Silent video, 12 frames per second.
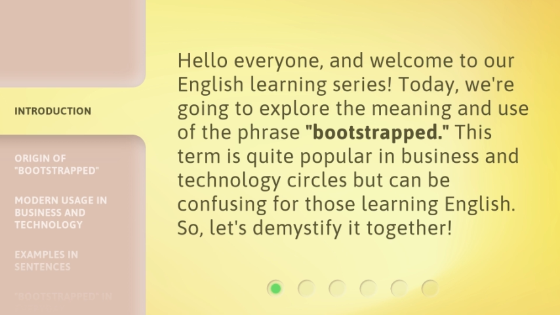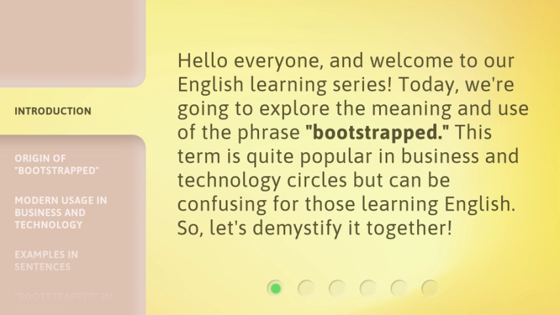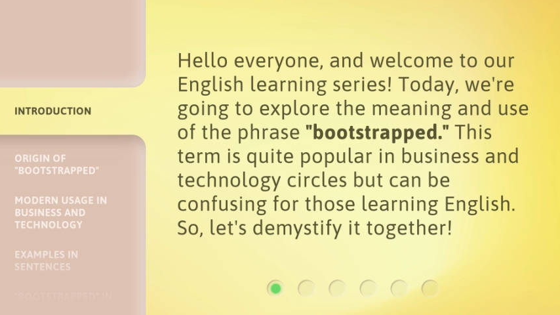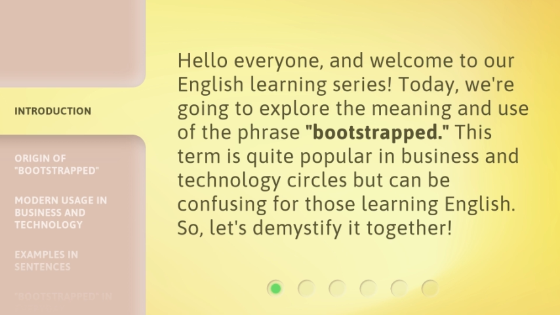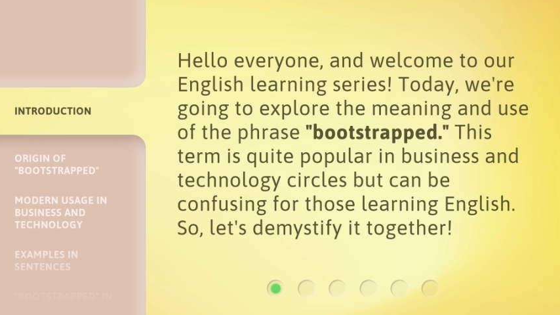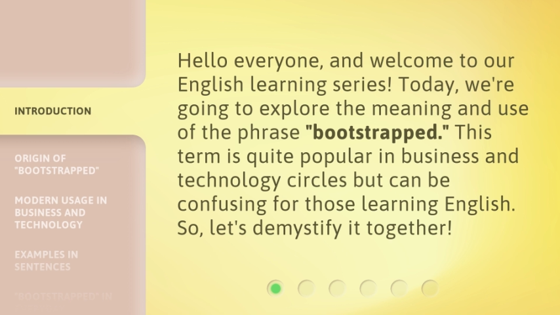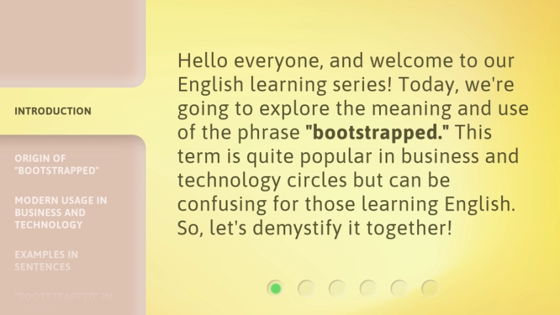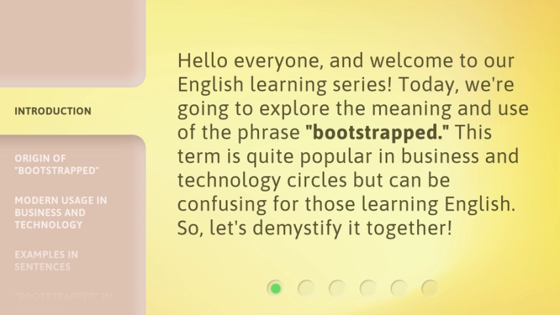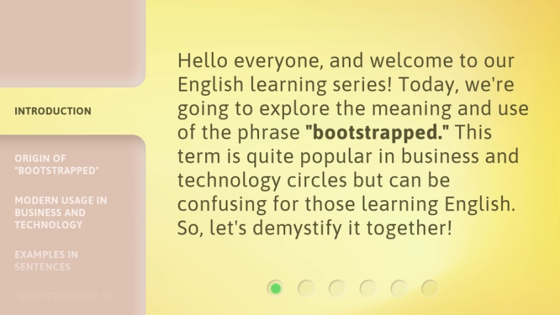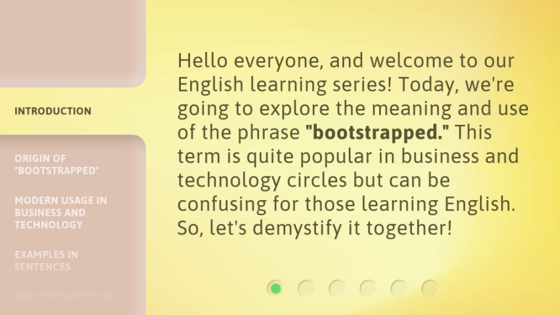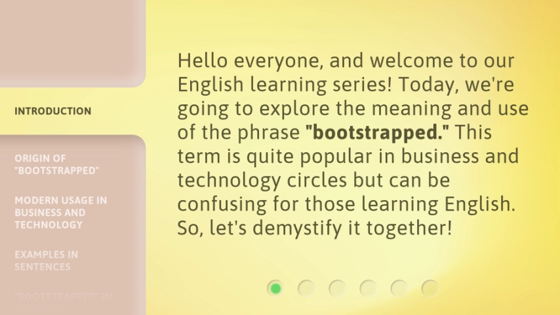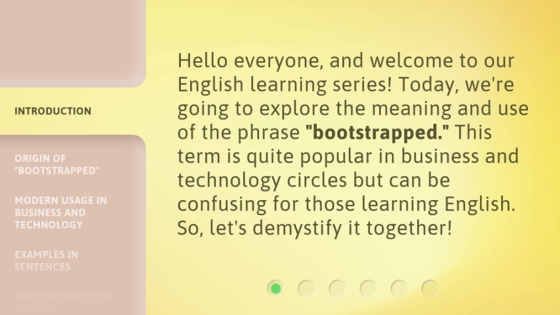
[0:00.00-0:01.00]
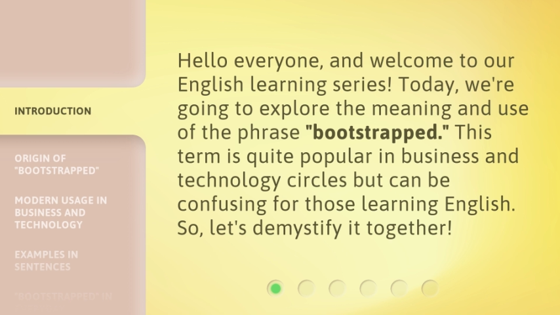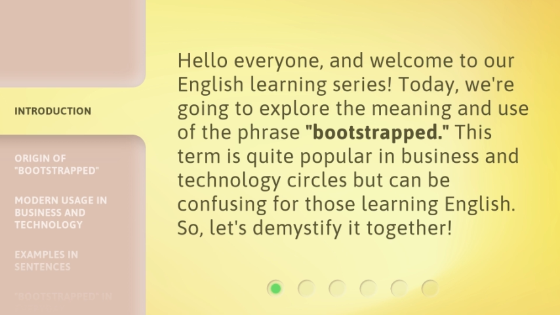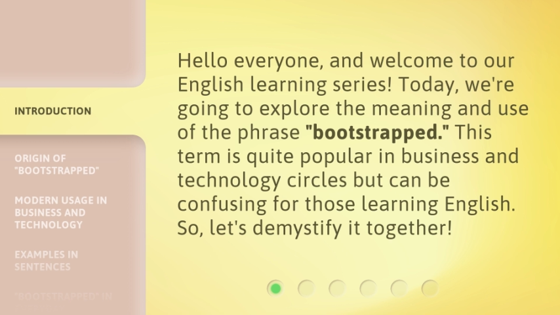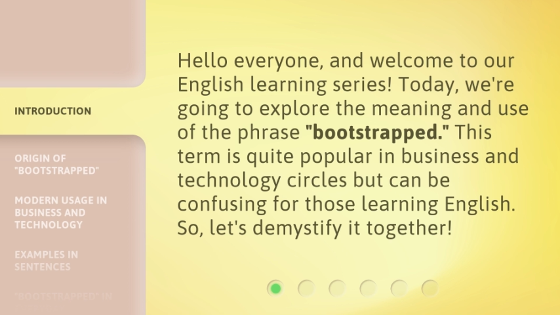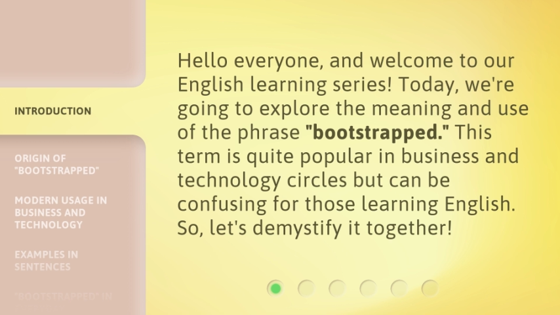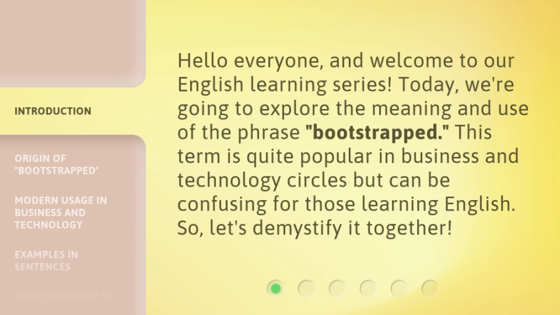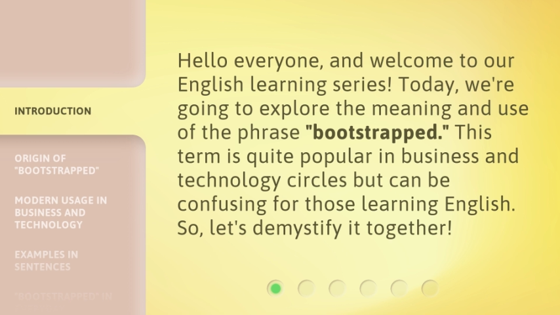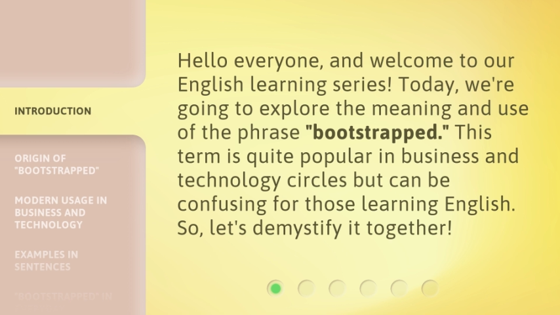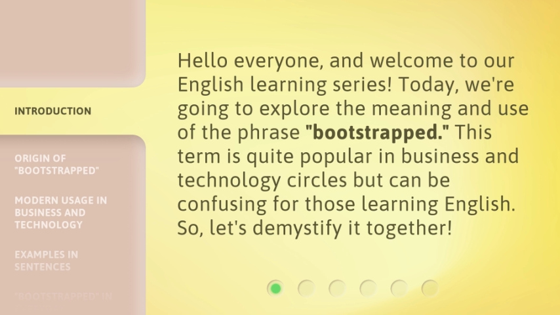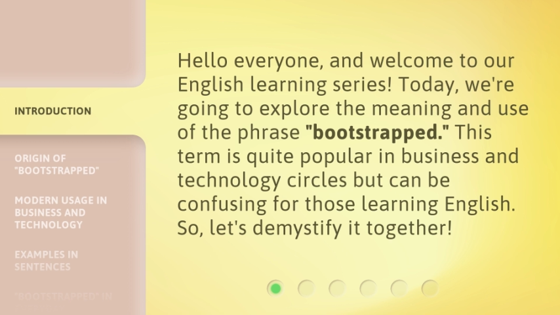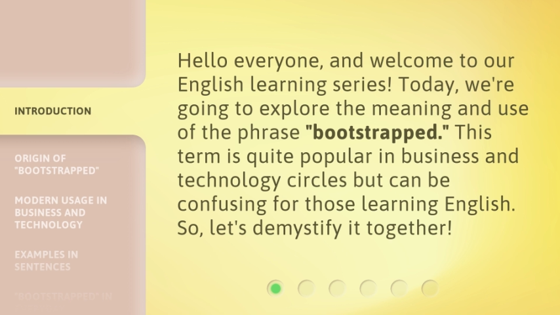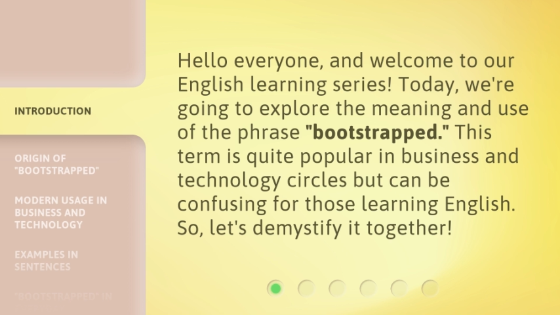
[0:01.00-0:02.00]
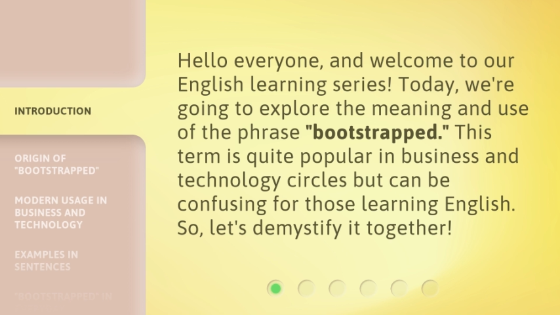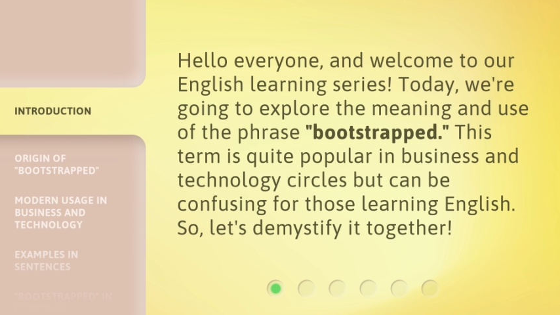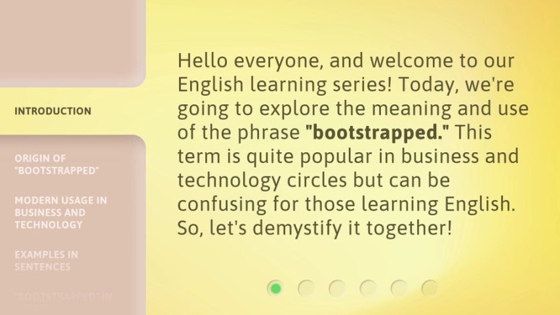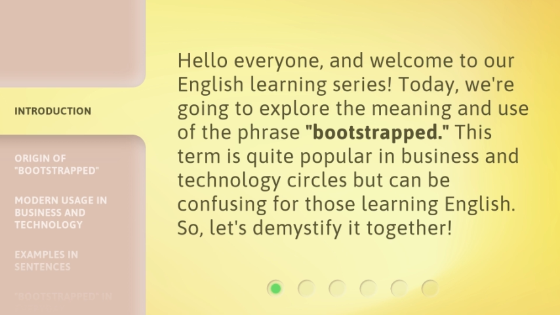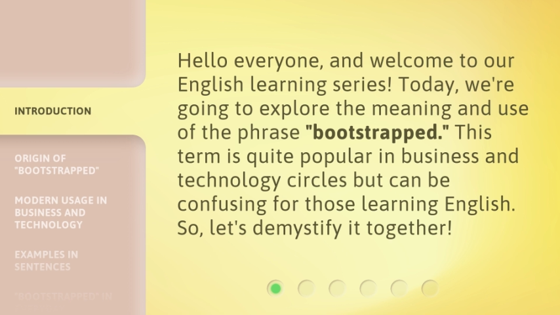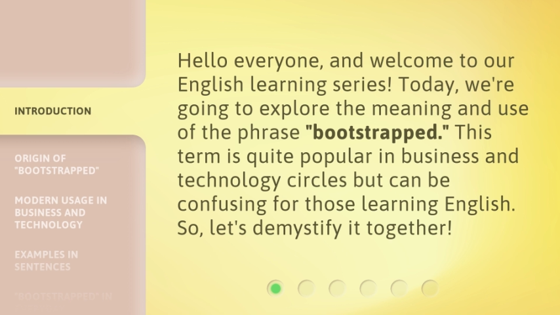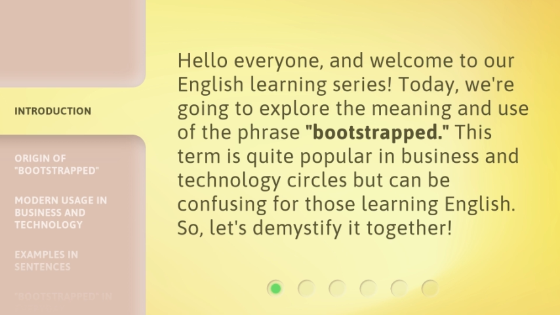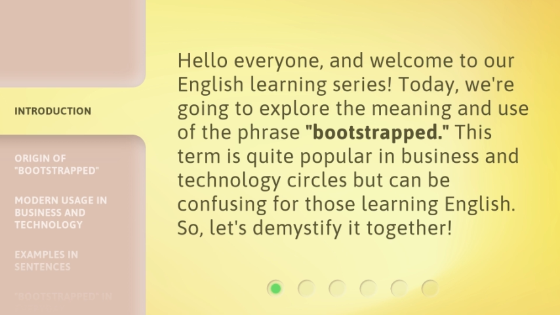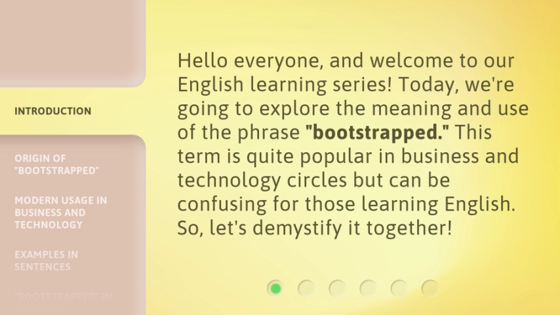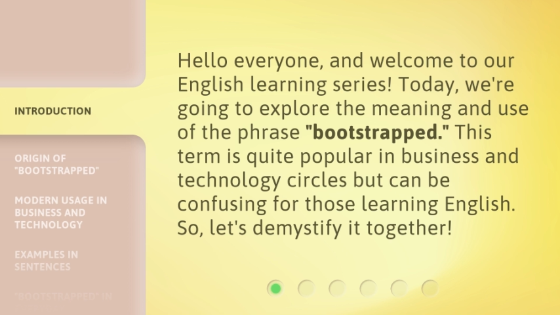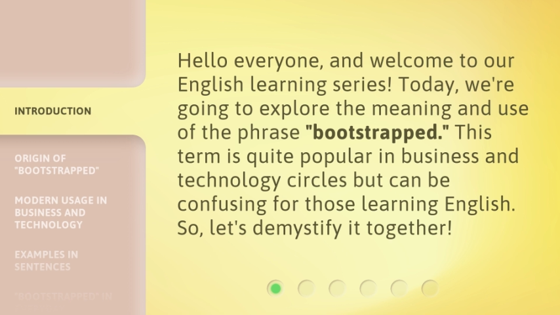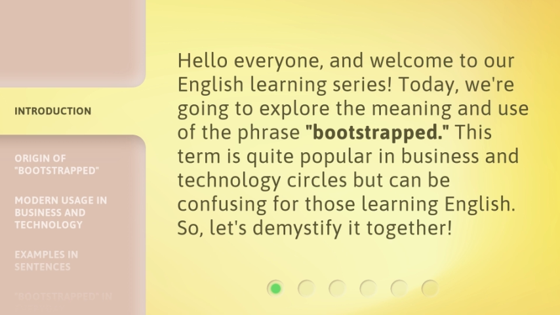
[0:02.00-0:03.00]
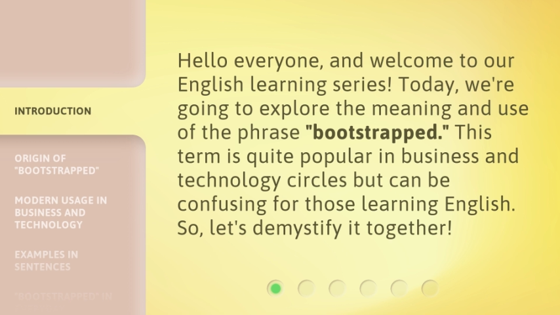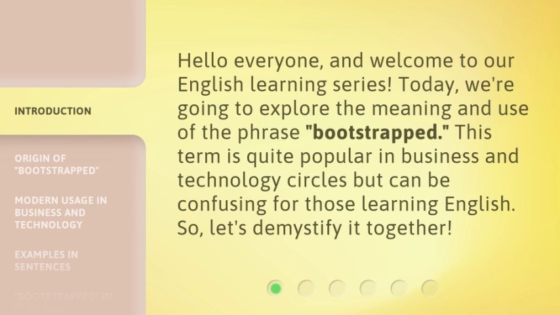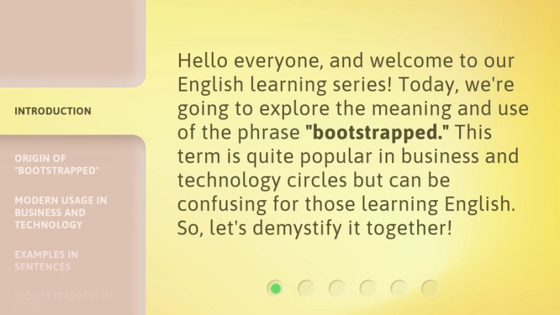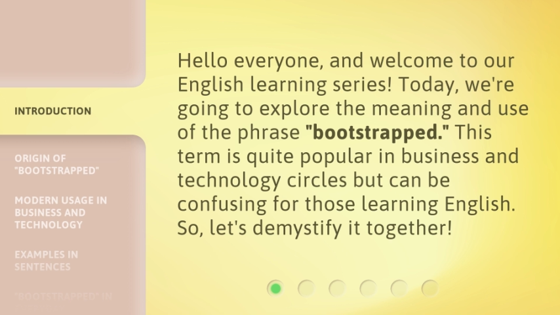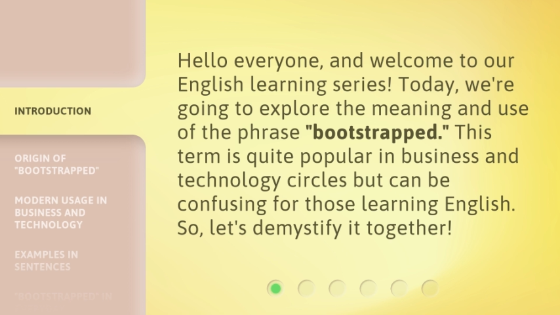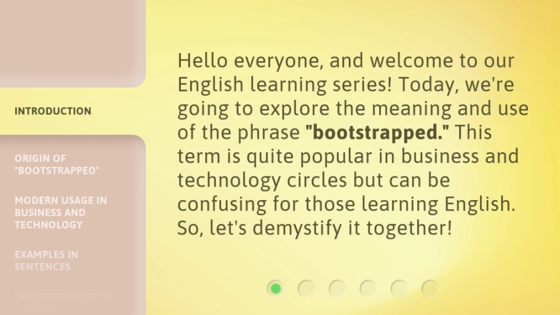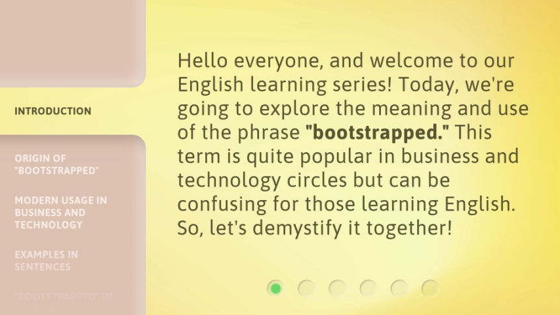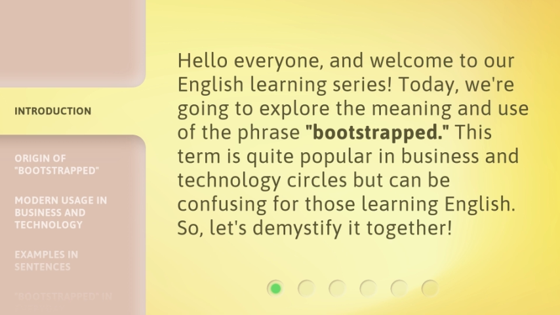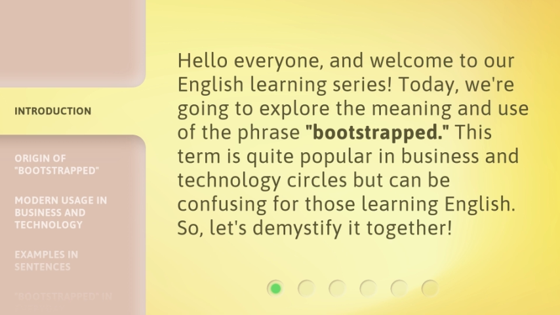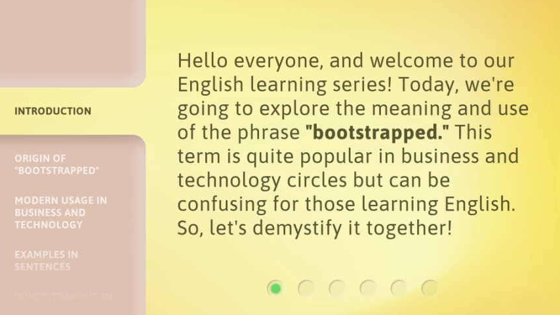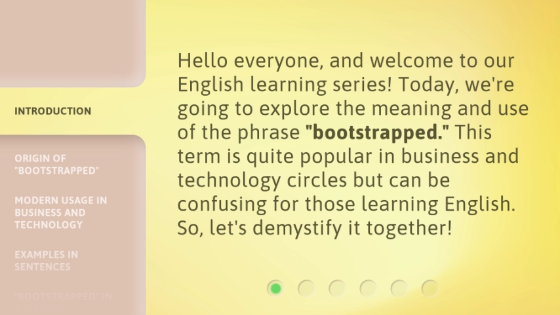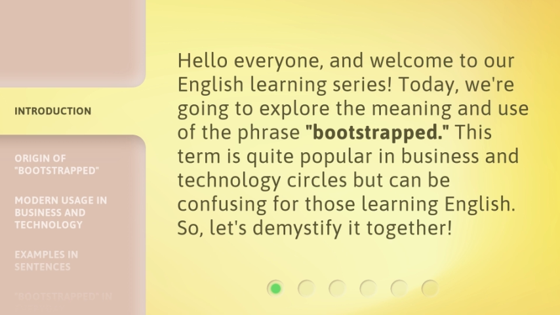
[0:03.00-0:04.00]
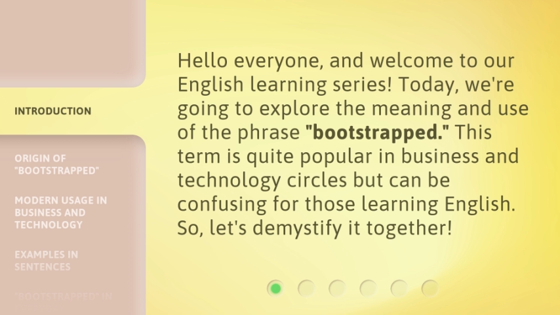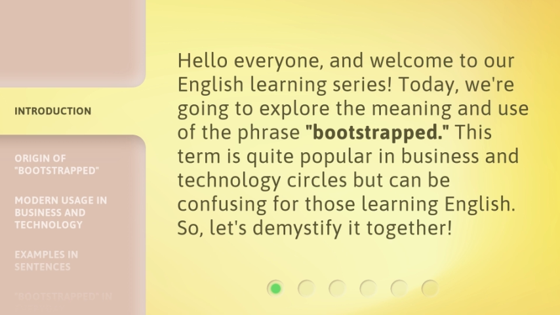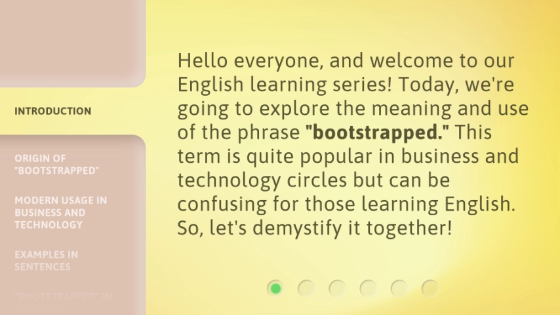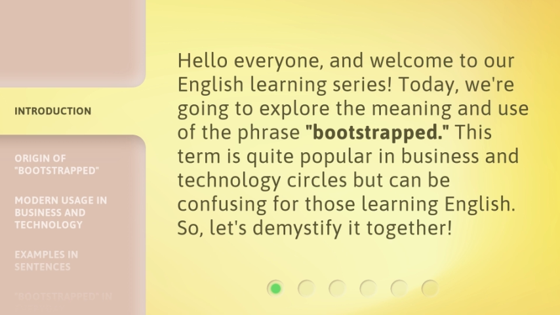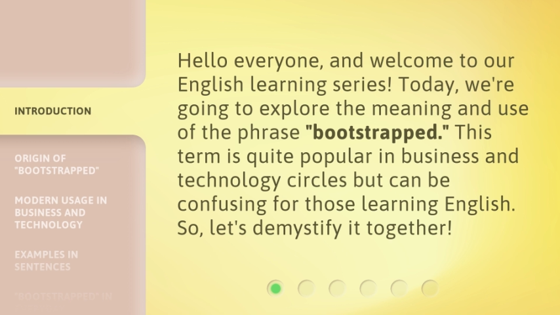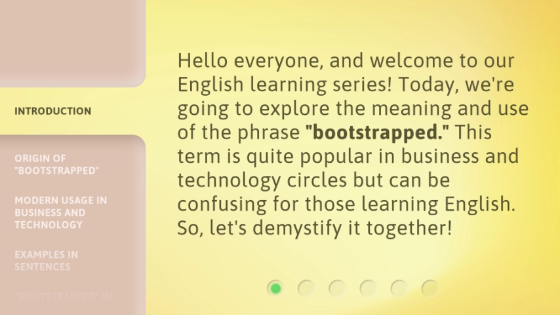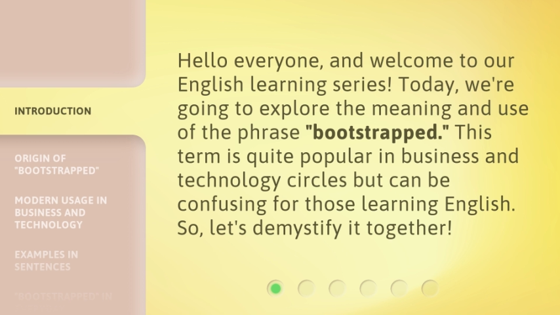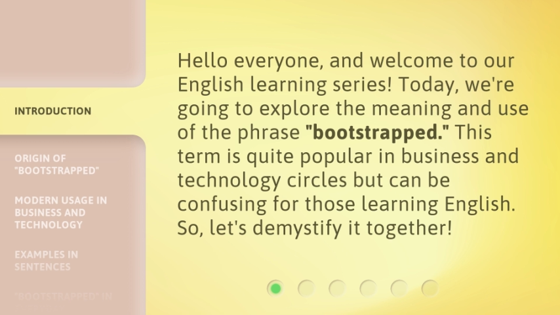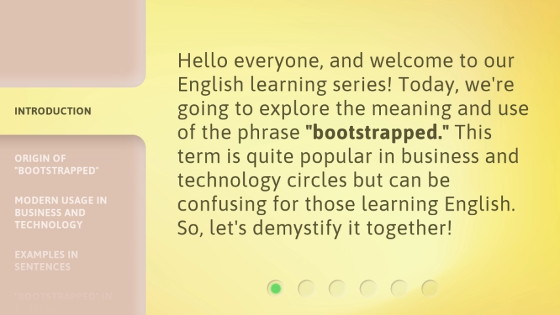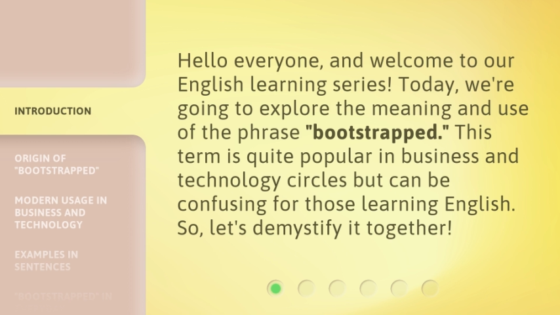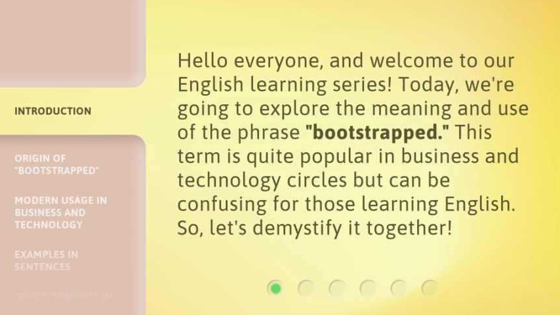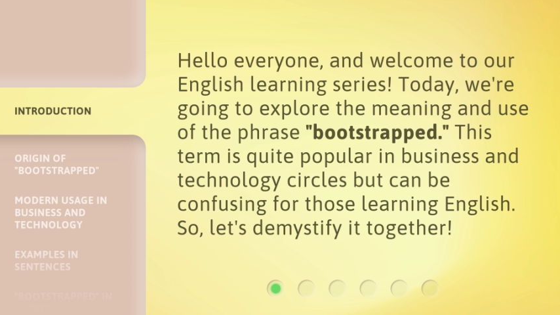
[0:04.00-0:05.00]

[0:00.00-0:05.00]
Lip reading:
(no speaker visible)